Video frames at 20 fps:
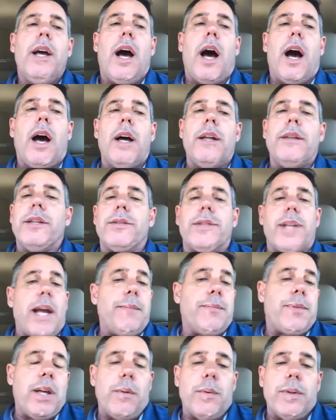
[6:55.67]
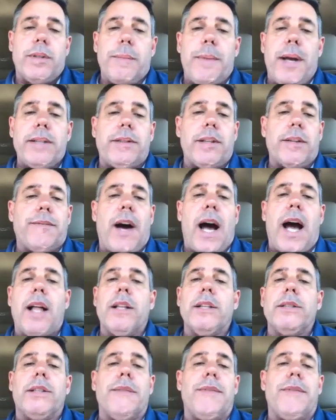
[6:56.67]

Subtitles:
The same thing with domestic violence.